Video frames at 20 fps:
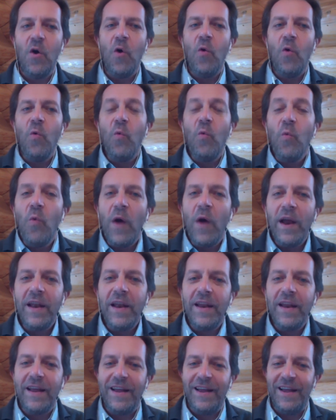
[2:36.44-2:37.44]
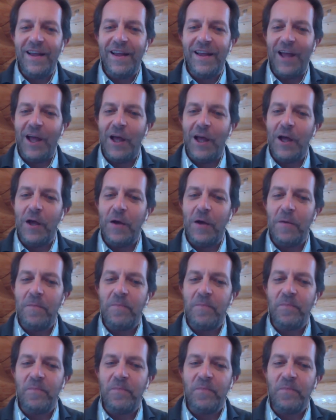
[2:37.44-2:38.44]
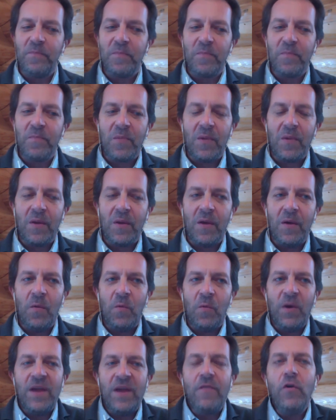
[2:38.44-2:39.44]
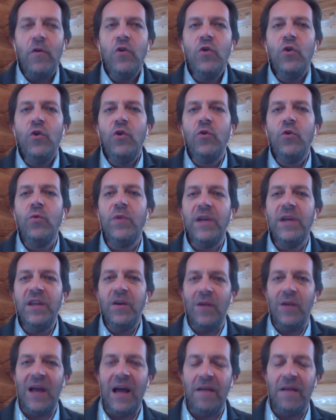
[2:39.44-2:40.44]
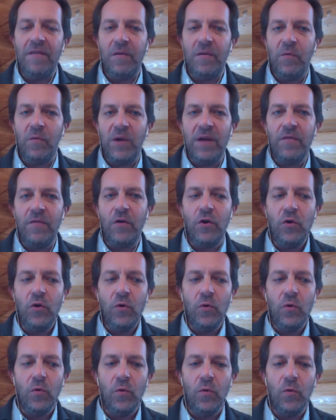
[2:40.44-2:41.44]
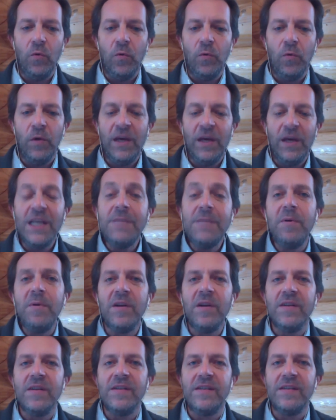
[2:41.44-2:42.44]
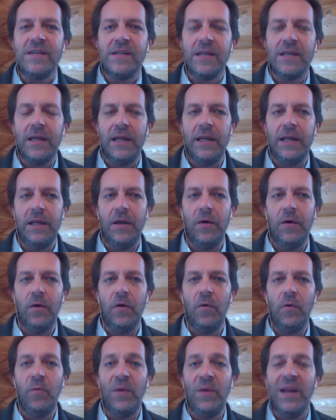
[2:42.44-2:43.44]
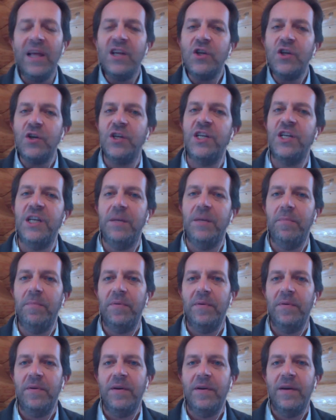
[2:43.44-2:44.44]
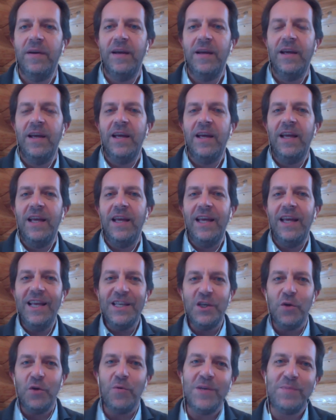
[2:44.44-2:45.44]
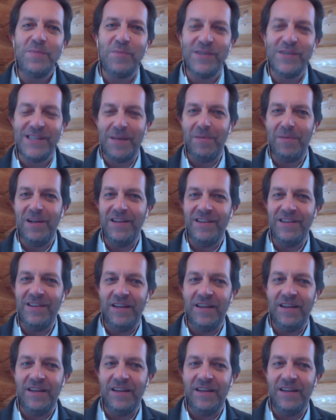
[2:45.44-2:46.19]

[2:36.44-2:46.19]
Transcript: when um, whatever you do in your life and whatever you experience in your relationship is your responsibility